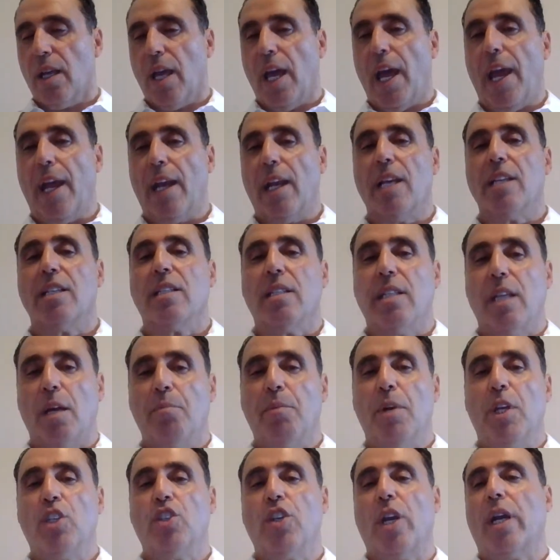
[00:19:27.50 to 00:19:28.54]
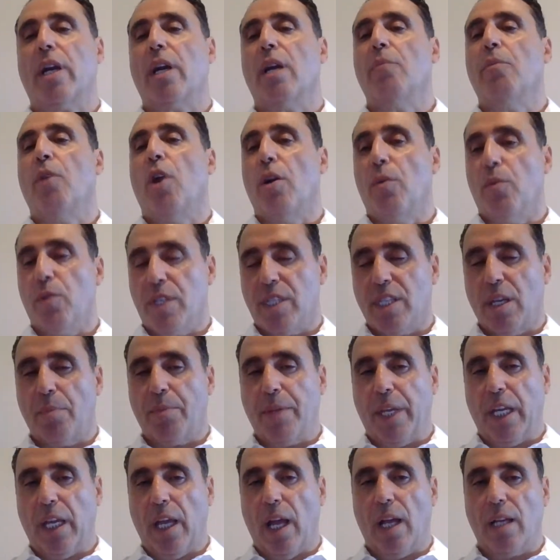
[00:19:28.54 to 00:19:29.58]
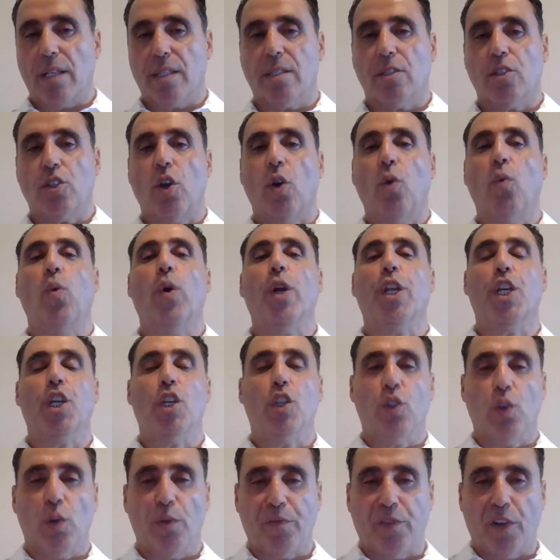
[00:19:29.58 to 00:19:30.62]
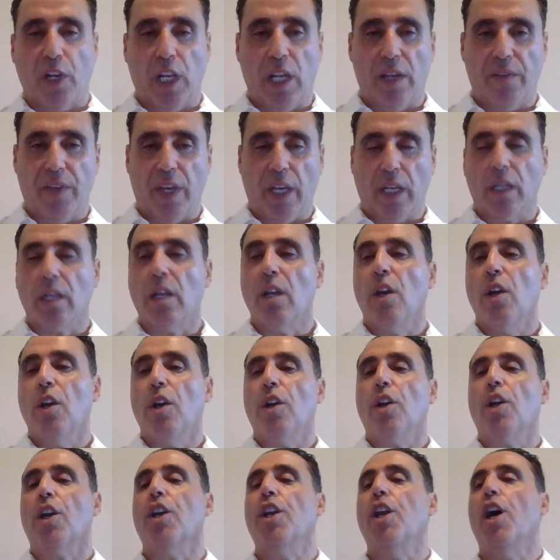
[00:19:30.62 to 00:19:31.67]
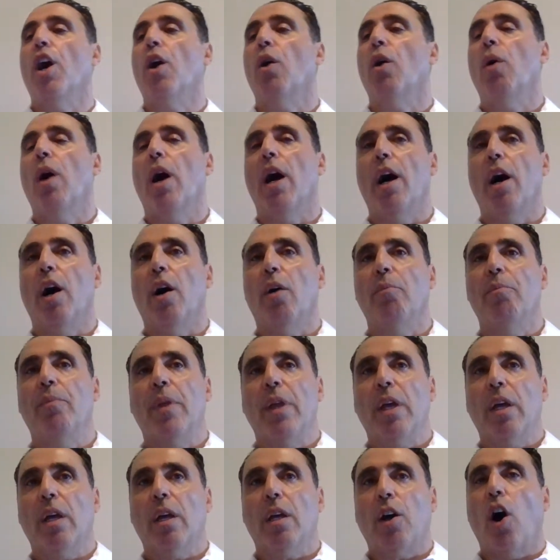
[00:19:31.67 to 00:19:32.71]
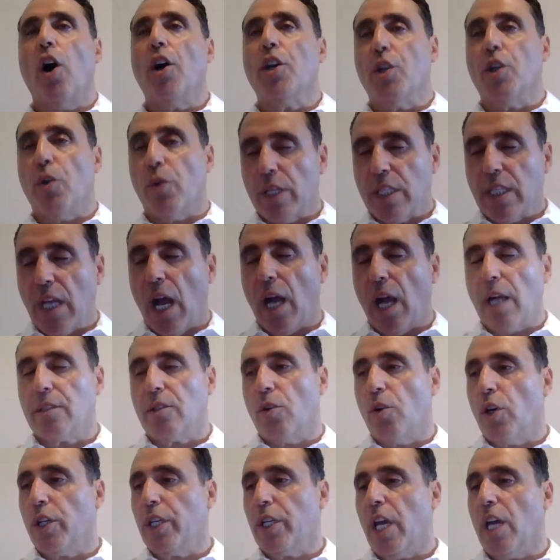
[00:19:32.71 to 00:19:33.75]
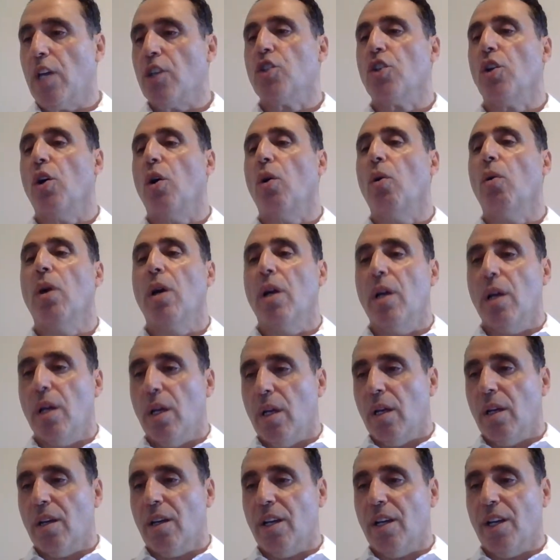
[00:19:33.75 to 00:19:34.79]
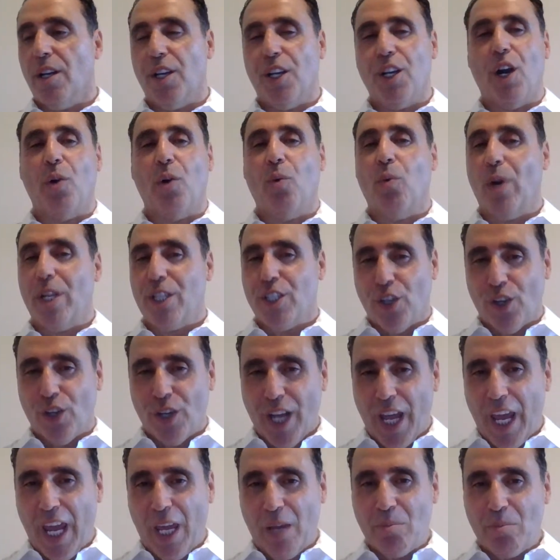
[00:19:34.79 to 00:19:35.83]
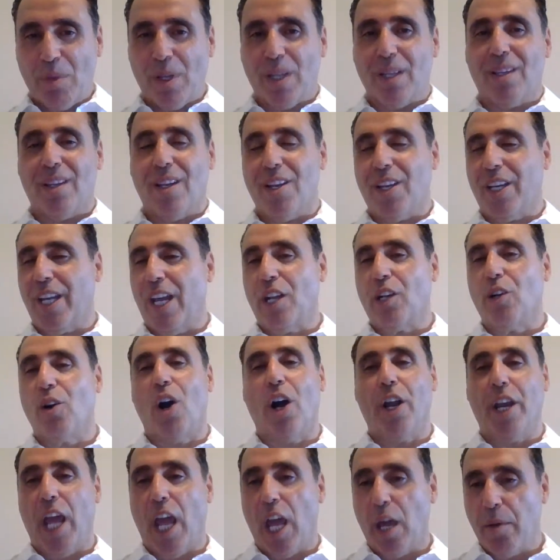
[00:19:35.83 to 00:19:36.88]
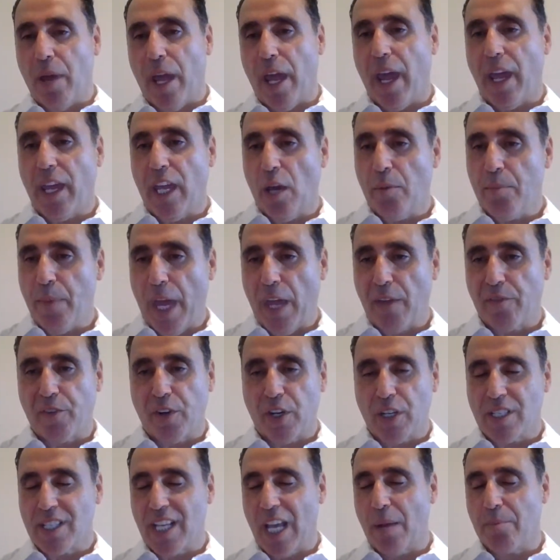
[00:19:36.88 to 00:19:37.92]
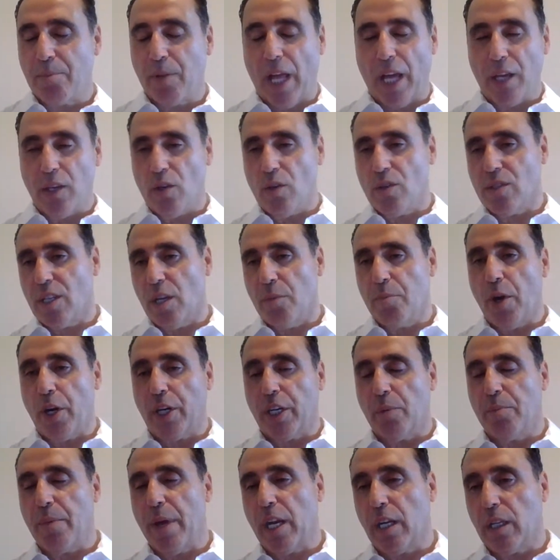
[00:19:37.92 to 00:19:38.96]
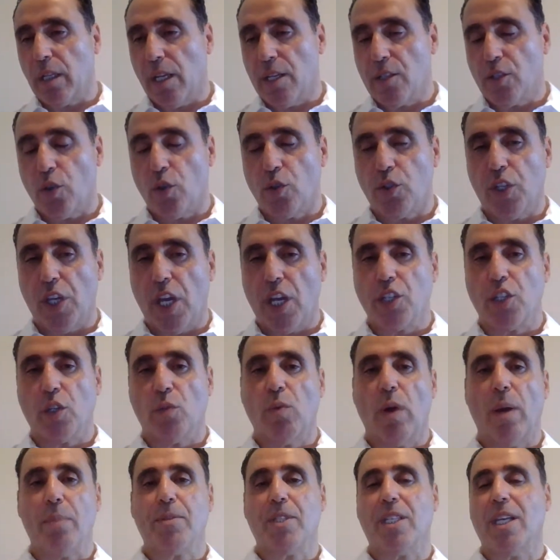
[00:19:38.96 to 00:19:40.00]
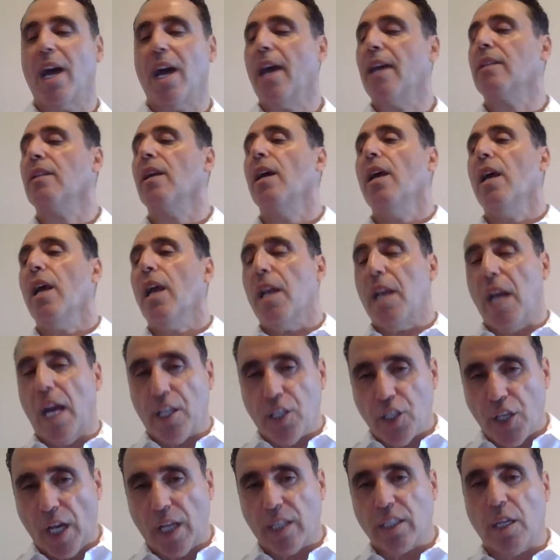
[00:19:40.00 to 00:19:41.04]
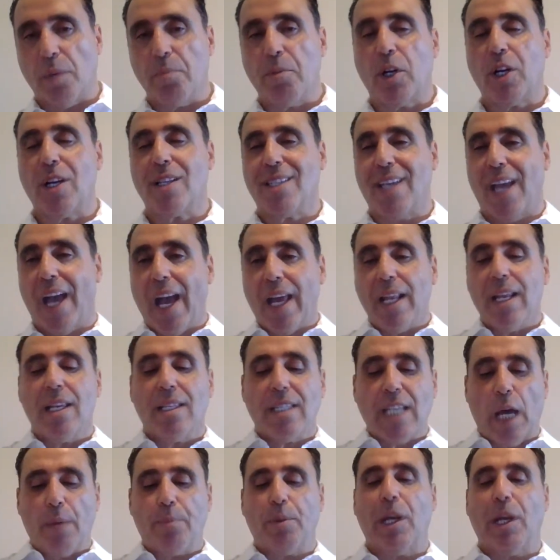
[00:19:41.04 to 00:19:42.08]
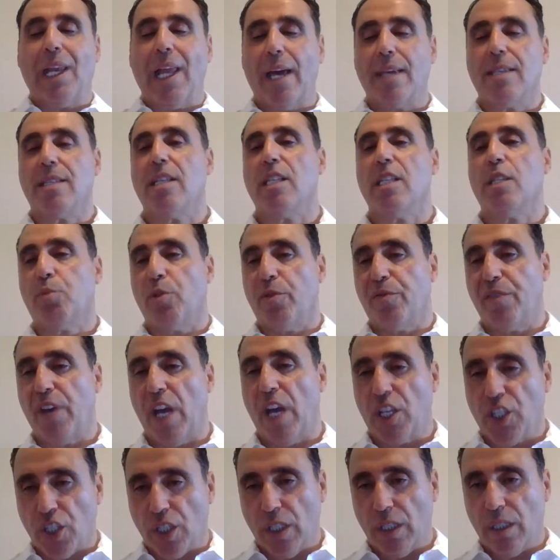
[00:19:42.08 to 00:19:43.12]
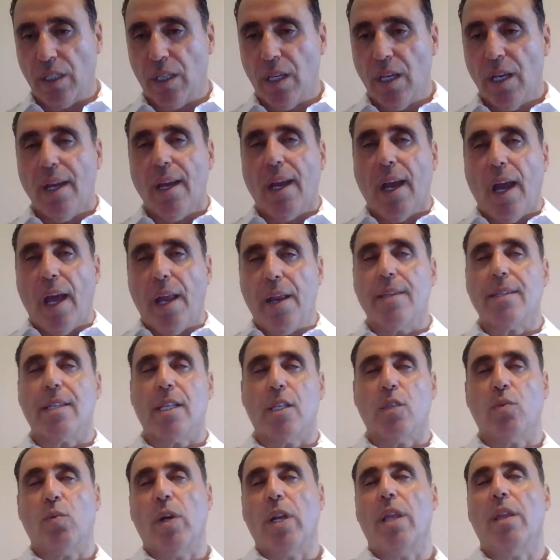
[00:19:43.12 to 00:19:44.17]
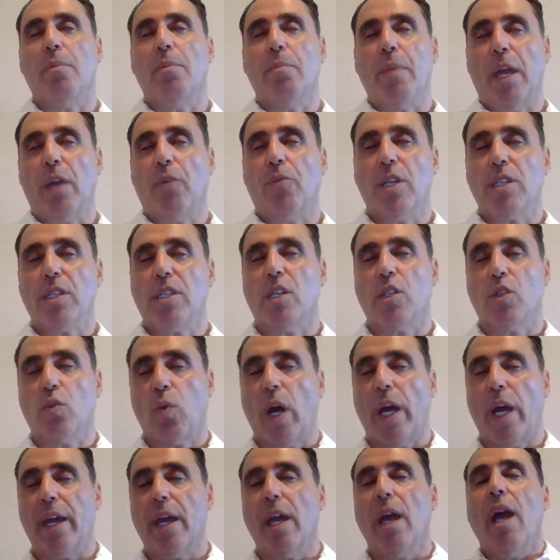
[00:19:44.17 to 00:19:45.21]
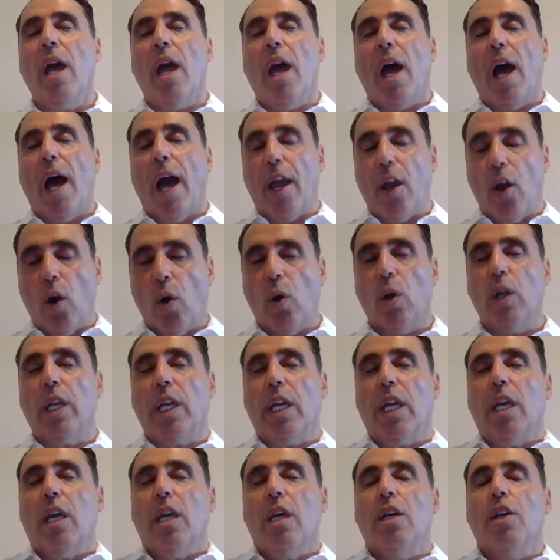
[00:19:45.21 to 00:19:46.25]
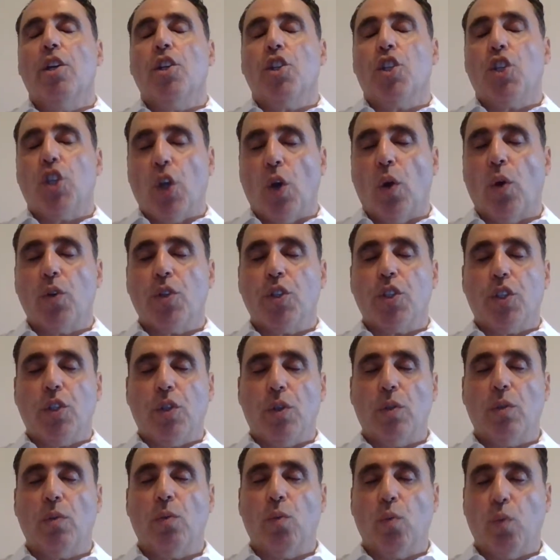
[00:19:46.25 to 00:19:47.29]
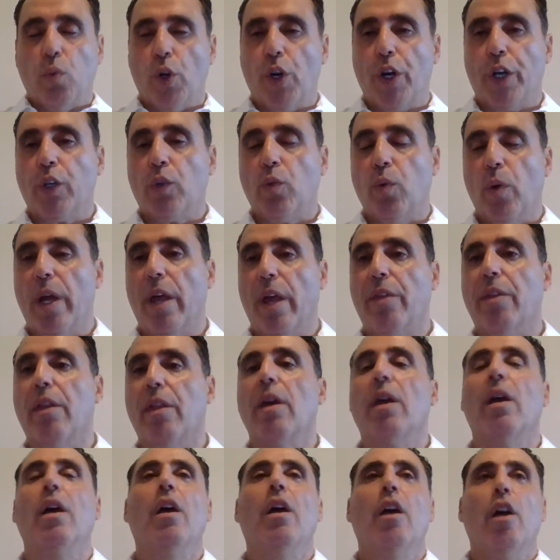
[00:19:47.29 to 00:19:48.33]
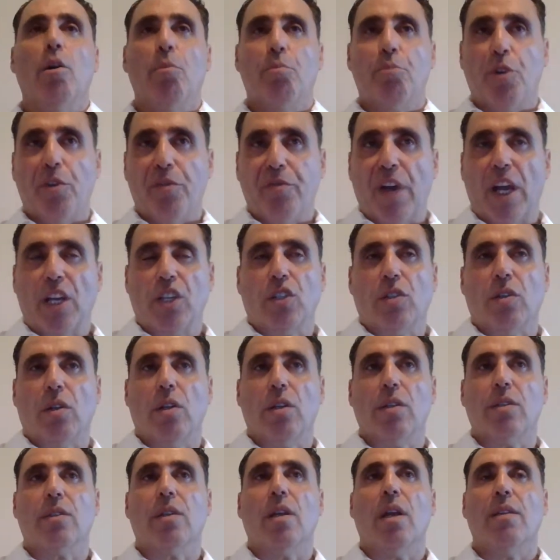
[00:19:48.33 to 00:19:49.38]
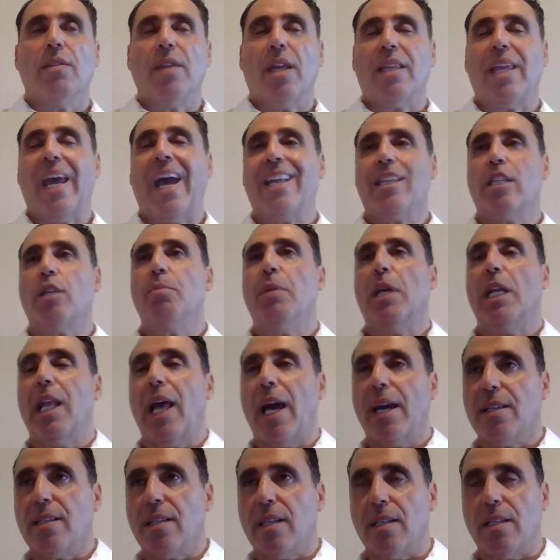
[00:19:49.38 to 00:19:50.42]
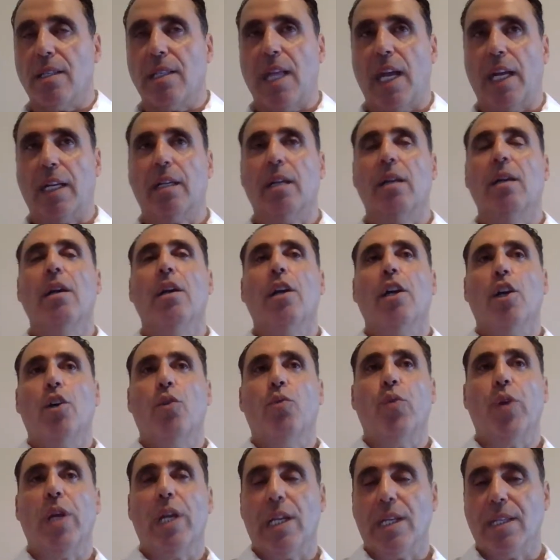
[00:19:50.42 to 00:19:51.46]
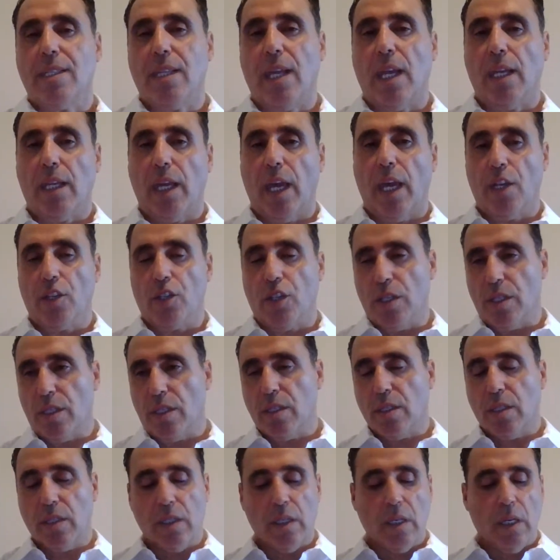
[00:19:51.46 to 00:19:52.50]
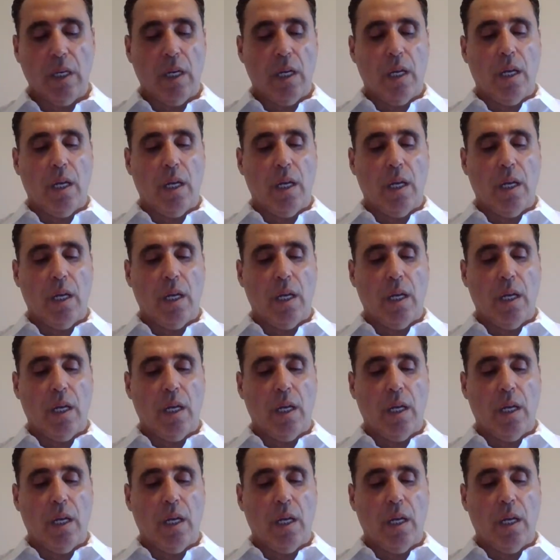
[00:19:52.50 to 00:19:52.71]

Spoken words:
hey, let me check on something else. So what do you do for a living? You know, oh, you're a doctor. Okay, so, you know, what's your name? And you can go on AMA, for example. I use American Medical Association website and I check them because any type of licensed profession, and this is one of the main reasons why I only chose to work with professionals that had to be licensed, like real estate agents,